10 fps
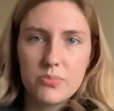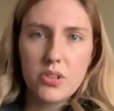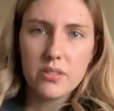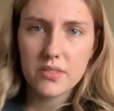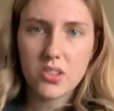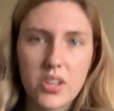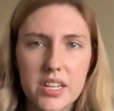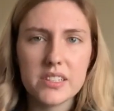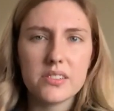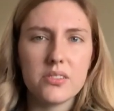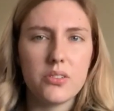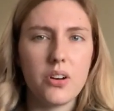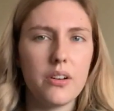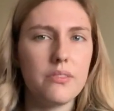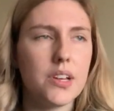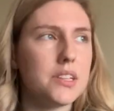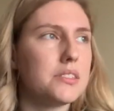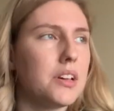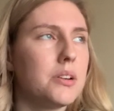sorry if the lighting's a little off. It's